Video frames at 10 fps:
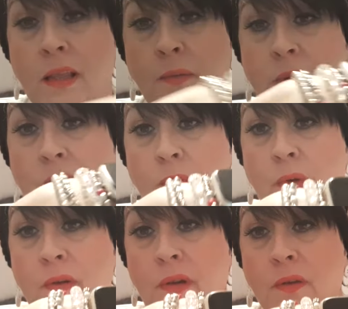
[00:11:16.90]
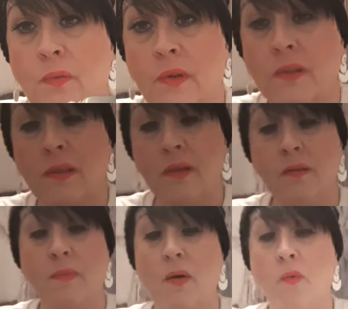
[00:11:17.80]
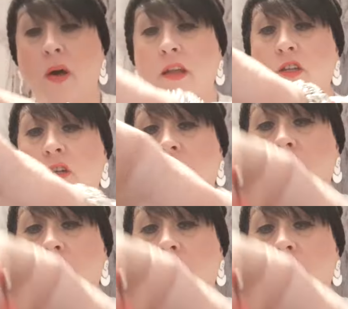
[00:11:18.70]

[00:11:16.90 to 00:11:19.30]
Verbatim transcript: they would go real good with my watch.